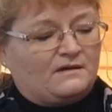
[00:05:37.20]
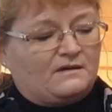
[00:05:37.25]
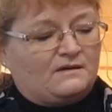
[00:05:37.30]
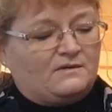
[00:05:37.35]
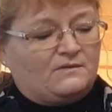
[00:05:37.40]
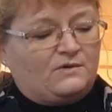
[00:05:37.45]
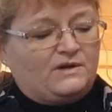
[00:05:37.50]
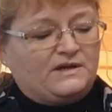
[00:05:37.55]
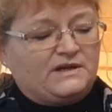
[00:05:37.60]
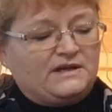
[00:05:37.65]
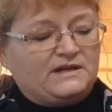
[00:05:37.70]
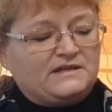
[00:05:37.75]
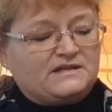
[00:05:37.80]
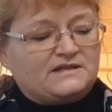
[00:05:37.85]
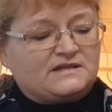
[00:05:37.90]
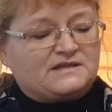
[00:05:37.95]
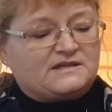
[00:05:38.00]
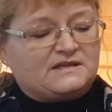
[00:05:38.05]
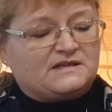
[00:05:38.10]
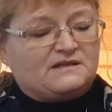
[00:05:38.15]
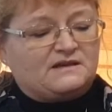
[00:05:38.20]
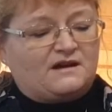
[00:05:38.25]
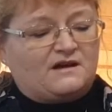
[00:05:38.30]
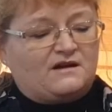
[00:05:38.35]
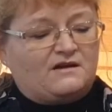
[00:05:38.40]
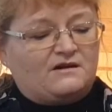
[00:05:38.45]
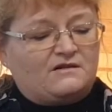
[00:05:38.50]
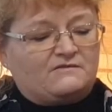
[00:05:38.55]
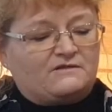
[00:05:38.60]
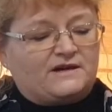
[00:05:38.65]
We need to see the
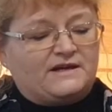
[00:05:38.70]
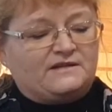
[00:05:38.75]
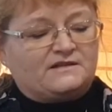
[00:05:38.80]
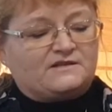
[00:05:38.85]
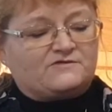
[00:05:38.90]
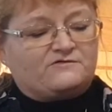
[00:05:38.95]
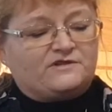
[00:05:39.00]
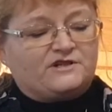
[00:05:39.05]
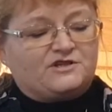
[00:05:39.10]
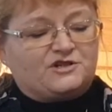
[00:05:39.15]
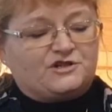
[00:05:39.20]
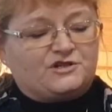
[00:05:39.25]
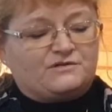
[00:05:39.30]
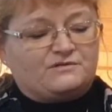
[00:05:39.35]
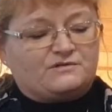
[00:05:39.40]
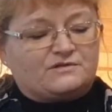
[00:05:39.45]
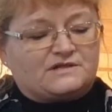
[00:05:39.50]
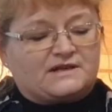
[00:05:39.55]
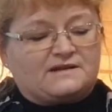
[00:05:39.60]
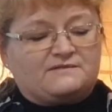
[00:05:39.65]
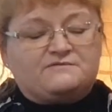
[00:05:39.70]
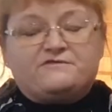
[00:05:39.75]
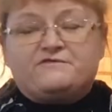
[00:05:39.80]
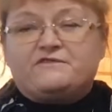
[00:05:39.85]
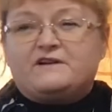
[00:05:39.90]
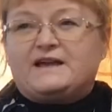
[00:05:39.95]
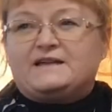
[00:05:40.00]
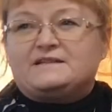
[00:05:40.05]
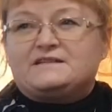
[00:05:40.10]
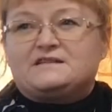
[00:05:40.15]
R rate reduce and
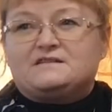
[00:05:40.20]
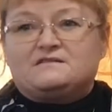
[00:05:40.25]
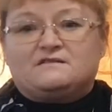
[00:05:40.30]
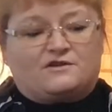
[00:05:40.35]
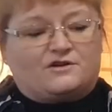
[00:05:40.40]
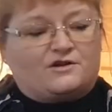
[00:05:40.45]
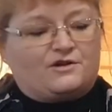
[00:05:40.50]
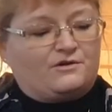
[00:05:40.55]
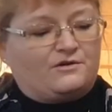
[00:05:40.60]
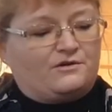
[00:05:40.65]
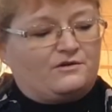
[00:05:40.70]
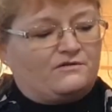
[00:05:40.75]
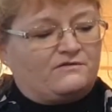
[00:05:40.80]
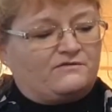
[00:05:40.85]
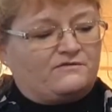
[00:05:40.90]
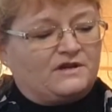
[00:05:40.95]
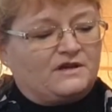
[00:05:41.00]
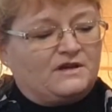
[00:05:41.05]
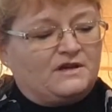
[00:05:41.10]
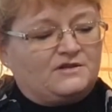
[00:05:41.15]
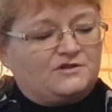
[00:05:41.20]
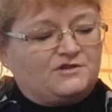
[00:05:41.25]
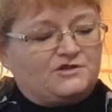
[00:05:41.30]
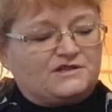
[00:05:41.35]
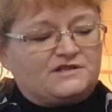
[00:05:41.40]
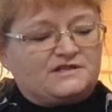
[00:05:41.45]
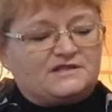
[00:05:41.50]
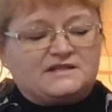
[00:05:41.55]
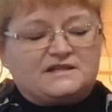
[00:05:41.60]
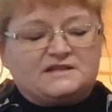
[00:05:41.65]
flatten the curve.
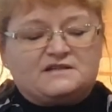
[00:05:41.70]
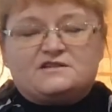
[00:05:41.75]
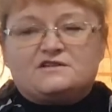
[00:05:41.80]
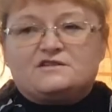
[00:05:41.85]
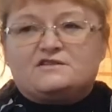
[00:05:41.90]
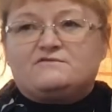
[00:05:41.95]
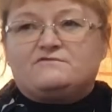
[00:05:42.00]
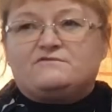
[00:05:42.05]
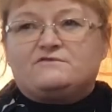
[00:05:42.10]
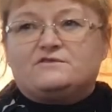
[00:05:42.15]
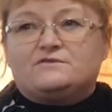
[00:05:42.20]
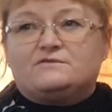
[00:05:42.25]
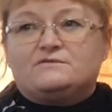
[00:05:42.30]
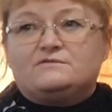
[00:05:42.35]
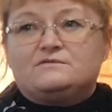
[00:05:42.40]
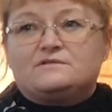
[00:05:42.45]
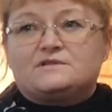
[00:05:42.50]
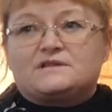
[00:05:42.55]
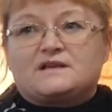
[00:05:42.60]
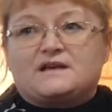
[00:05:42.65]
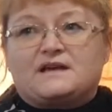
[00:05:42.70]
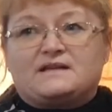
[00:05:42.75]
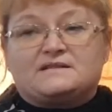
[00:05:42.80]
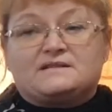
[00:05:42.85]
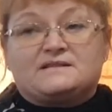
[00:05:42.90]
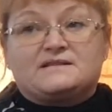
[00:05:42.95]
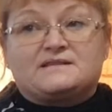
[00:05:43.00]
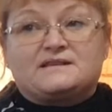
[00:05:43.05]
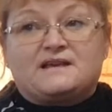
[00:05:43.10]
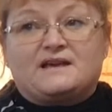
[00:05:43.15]
Just stick to the rules and
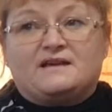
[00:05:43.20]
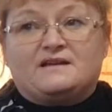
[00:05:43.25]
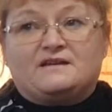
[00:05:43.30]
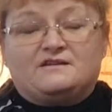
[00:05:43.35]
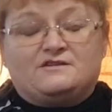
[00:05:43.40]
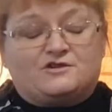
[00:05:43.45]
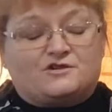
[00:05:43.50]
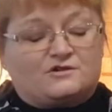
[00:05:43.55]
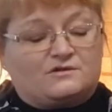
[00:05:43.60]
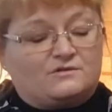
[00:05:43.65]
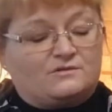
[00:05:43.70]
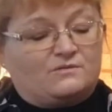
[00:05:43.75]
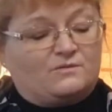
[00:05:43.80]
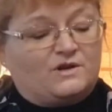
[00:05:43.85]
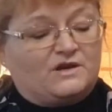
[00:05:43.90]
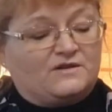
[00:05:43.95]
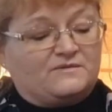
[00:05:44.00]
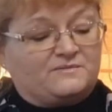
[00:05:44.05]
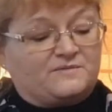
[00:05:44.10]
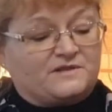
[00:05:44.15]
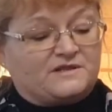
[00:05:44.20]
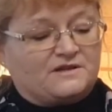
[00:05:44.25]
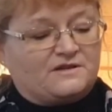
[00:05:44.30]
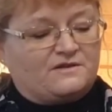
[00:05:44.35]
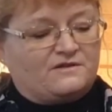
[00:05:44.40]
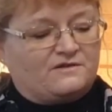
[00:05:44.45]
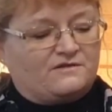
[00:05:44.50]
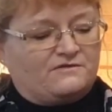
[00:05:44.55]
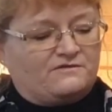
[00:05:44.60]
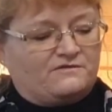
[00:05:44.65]
SAGE will
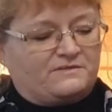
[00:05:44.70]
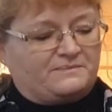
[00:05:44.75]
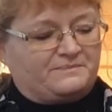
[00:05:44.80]
observe.